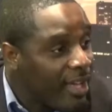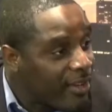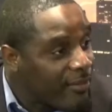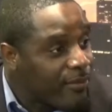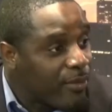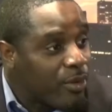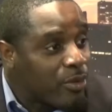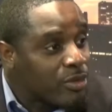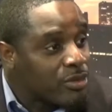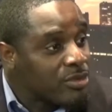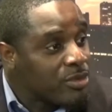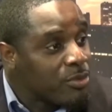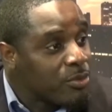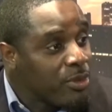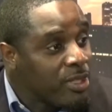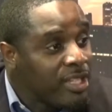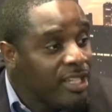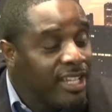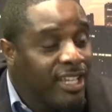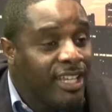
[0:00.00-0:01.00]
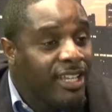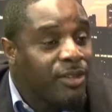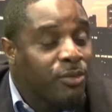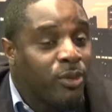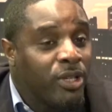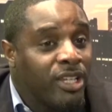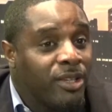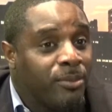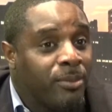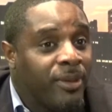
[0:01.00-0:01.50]
folks.
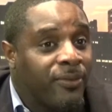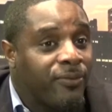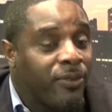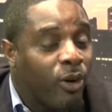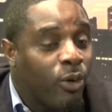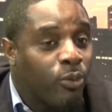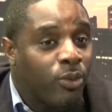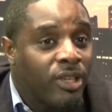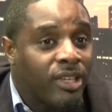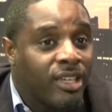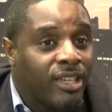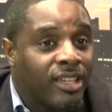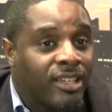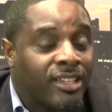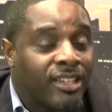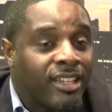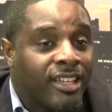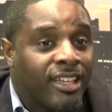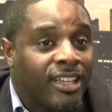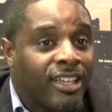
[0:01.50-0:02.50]
Before we can